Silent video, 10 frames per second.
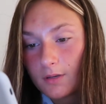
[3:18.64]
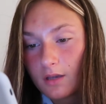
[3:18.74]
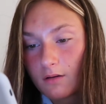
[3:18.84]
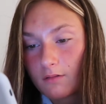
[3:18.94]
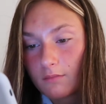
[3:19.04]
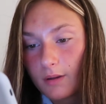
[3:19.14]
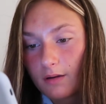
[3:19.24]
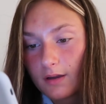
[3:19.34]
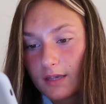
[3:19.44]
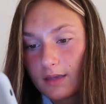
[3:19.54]
I'm gonna go
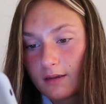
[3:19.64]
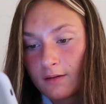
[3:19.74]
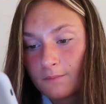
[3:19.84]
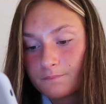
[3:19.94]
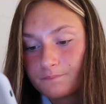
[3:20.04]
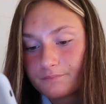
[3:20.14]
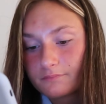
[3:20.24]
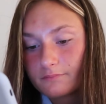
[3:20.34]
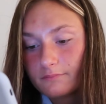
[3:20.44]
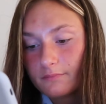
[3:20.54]
about right here.
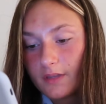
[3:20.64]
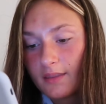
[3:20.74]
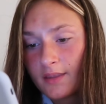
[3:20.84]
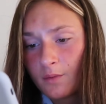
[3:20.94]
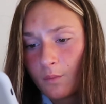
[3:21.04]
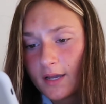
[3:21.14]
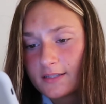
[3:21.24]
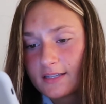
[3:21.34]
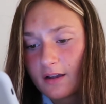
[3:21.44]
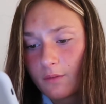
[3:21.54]
And then the
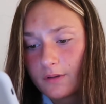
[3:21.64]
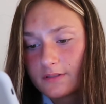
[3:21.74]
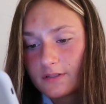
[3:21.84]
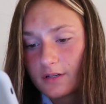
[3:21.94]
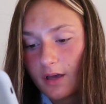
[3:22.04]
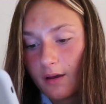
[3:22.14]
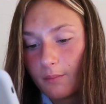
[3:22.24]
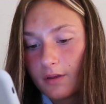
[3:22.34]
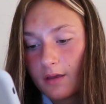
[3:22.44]
whites I always turn up.